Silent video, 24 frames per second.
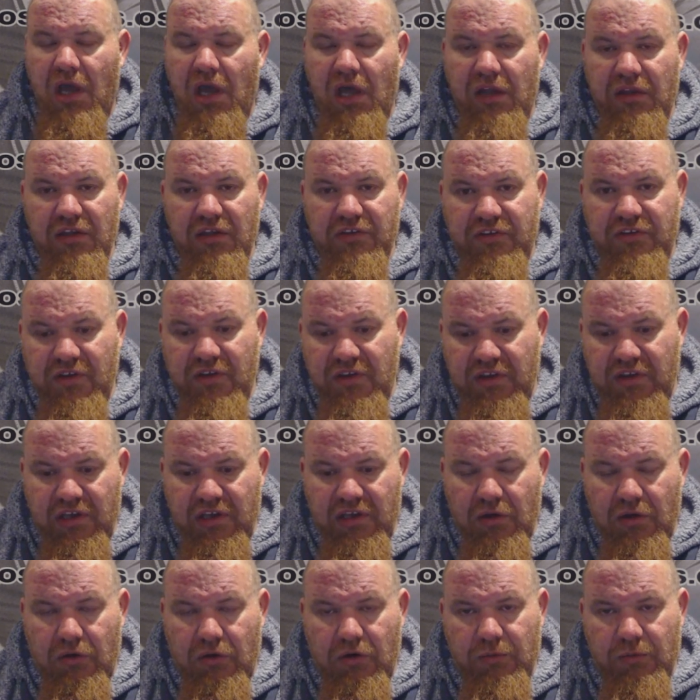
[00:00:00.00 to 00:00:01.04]
and
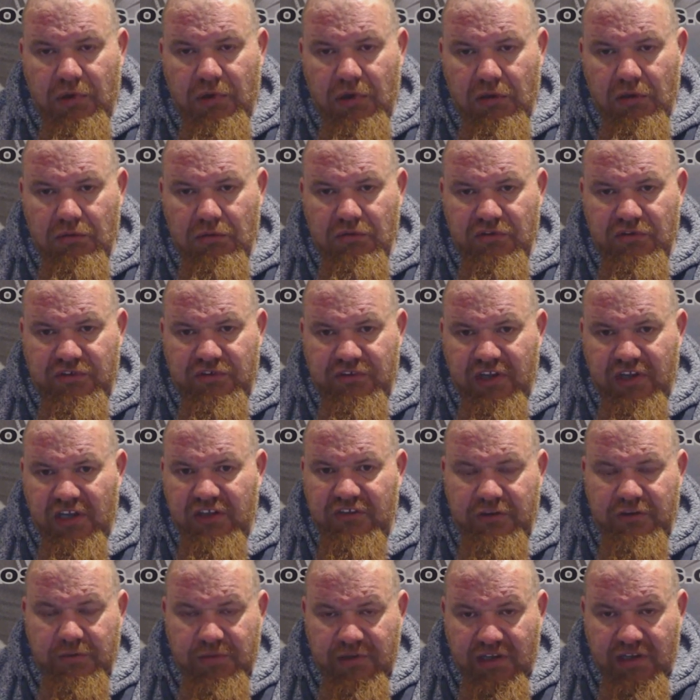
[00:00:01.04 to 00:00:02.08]
the hormone
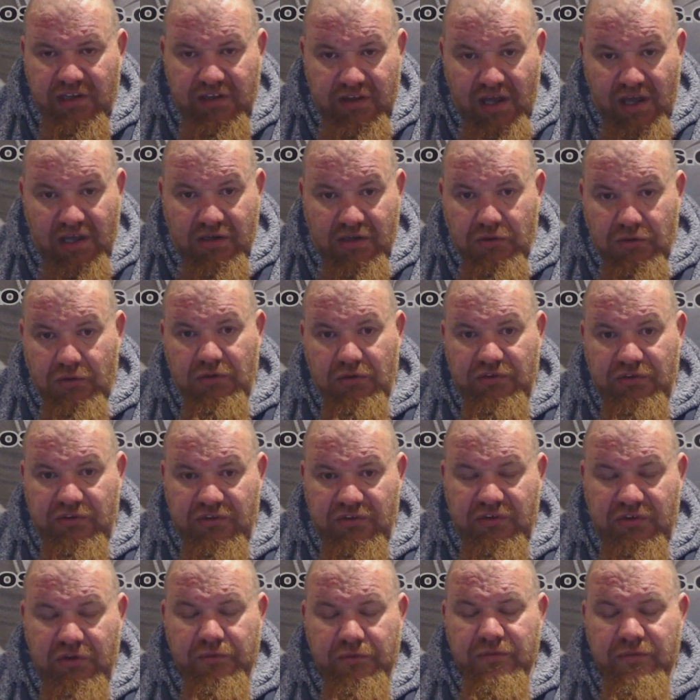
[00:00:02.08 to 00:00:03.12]
instability that
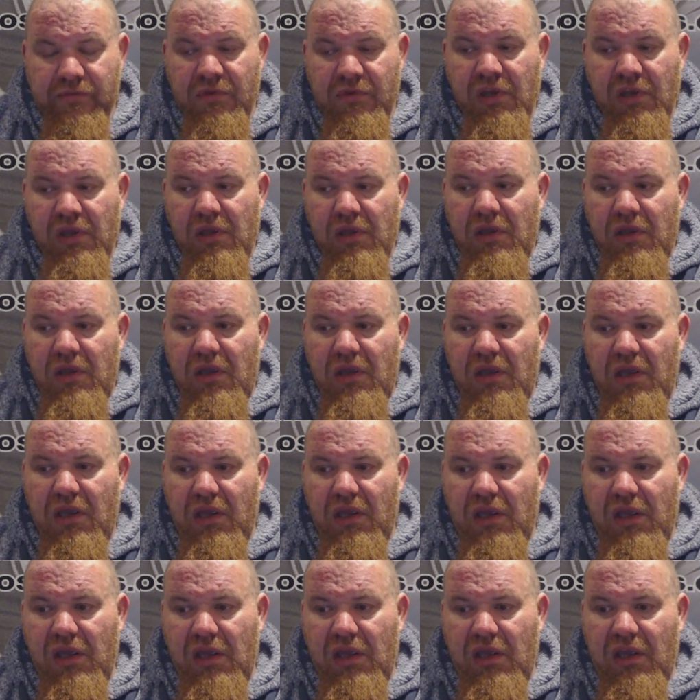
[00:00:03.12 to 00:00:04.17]
causes
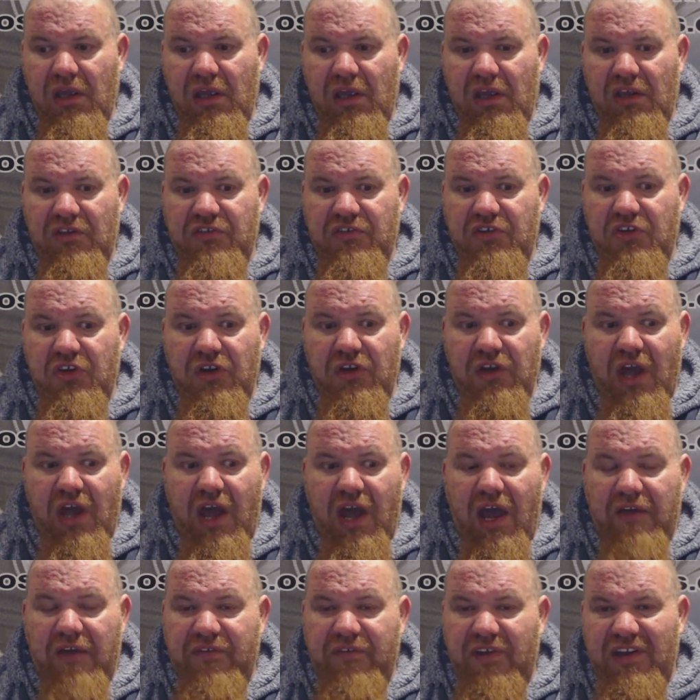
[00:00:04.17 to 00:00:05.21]
it is going to
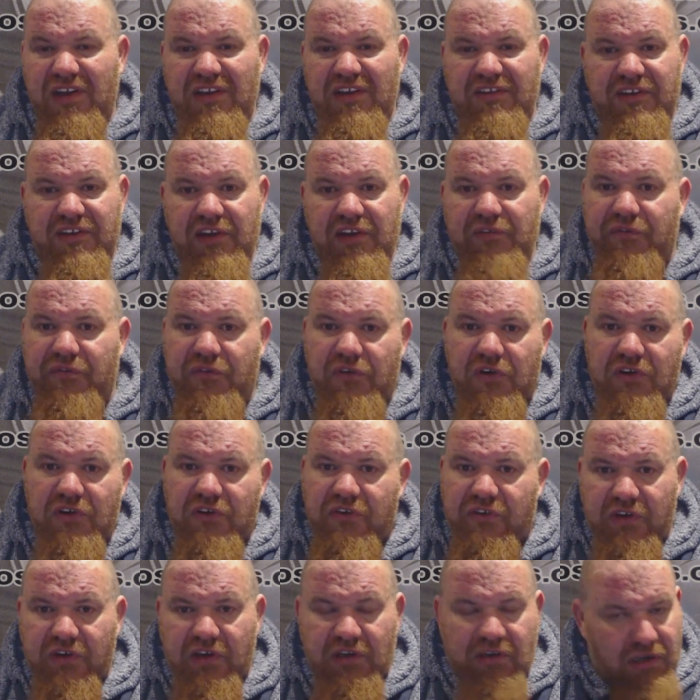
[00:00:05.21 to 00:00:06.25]
have any
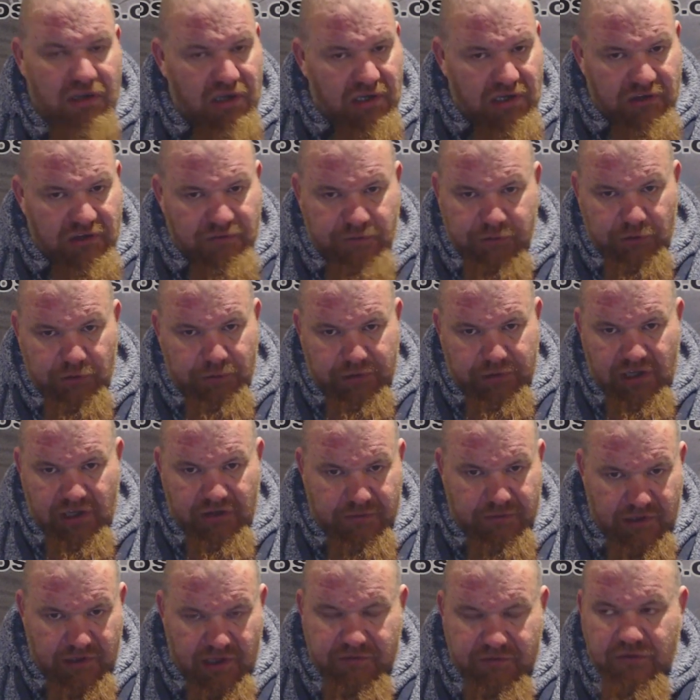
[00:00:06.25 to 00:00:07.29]
difference in his blood
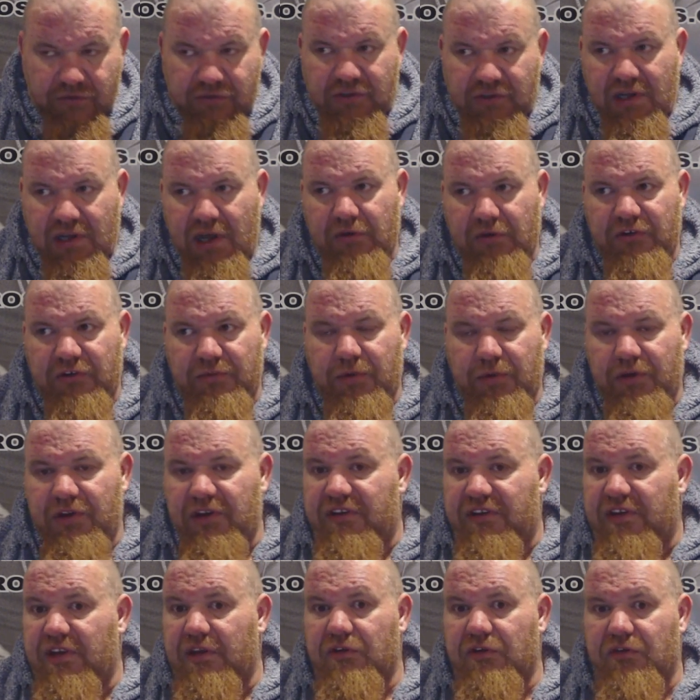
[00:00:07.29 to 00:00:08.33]
plasma levels and how his body
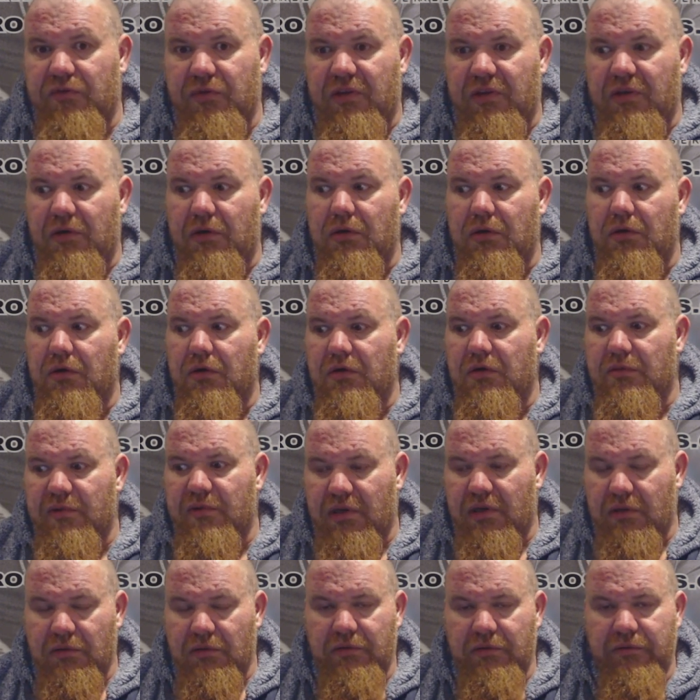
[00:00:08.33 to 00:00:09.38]
deals with the
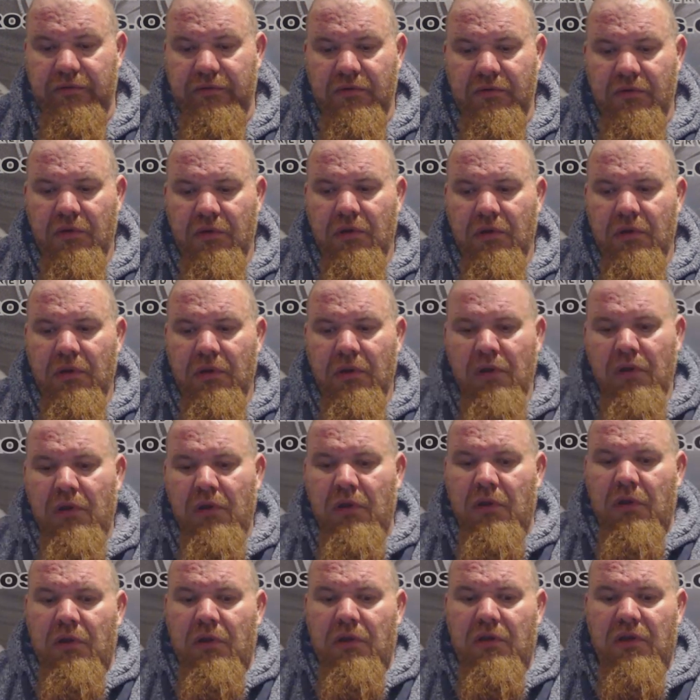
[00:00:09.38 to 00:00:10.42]
hormone.
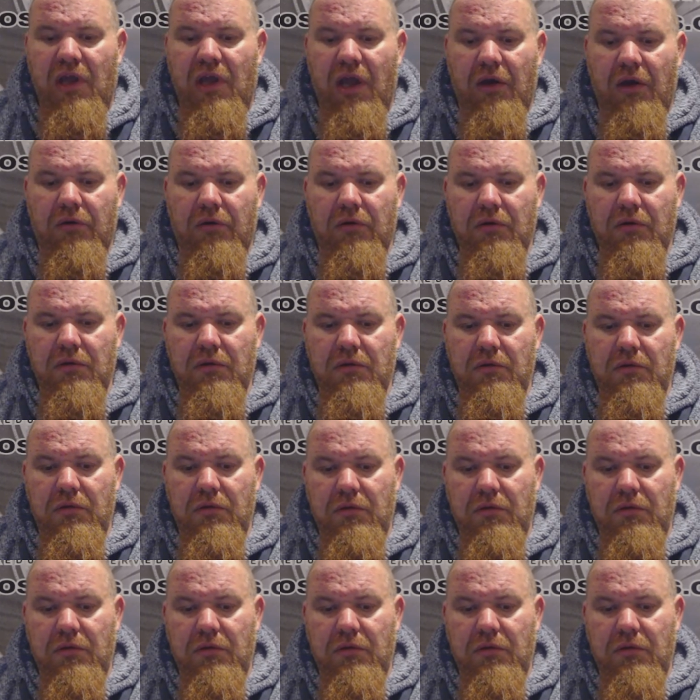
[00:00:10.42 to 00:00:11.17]
Now,